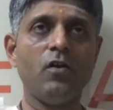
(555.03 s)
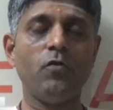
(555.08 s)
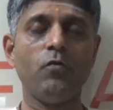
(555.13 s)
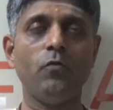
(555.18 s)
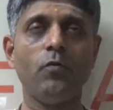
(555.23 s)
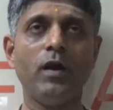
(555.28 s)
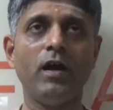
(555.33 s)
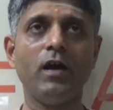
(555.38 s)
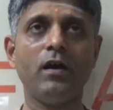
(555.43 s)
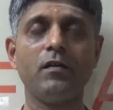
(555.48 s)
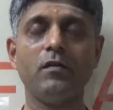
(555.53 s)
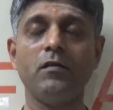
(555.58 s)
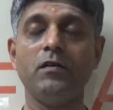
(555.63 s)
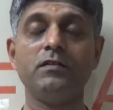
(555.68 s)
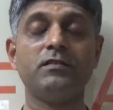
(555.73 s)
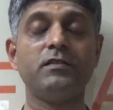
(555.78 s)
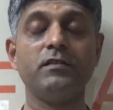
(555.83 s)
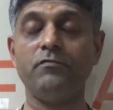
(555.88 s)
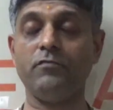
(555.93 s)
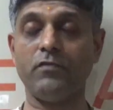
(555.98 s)
where,
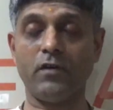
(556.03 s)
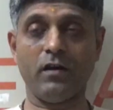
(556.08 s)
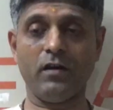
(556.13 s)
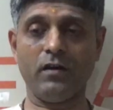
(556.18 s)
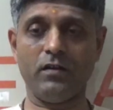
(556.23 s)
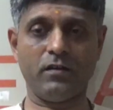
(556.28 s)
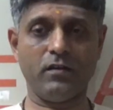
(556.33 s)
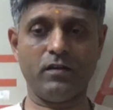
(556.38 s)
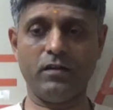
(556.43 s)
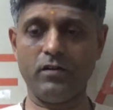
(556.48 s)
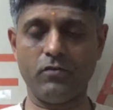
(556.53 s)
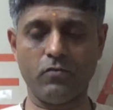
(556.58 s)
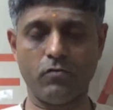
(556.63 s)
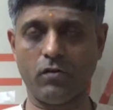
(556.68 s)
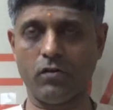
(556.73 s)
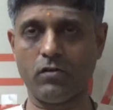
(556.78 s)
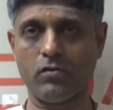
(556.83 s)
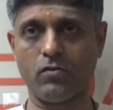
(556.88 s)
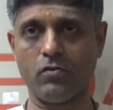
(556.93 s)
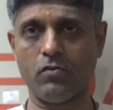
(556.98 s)
see, I really do
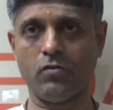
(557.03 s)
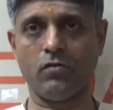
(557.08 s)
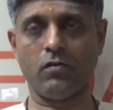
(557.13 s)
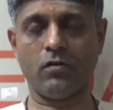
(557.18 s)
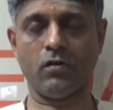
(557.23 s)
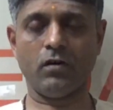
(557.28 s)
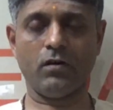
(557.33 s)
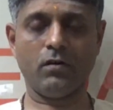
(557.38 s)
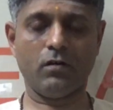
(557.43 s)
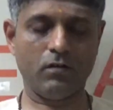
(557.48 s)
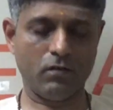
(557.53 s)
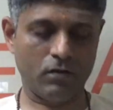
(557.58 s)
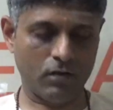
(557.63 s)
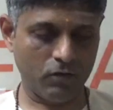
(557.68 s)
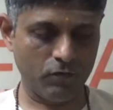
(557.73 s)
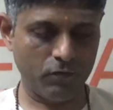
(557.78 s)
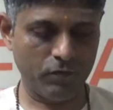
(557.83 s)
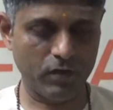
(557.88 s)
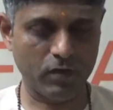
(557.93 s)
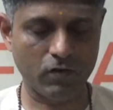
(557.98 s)
not know
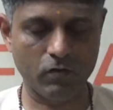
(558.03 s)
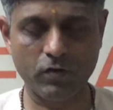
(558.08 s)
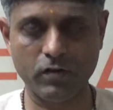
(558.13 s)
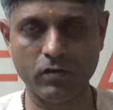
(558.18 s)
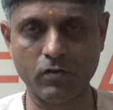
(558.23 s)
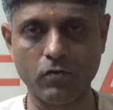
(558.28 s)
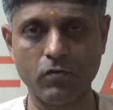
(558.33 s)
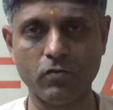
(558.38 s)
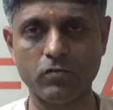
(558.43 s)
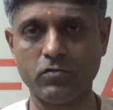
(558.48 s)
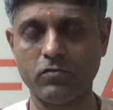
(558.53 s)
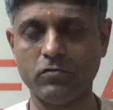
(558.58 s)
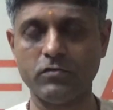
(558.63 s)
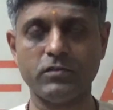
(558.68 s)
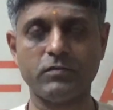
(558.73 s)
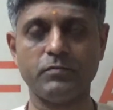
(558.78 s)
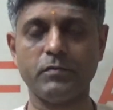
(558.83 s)
how we are going to go through this,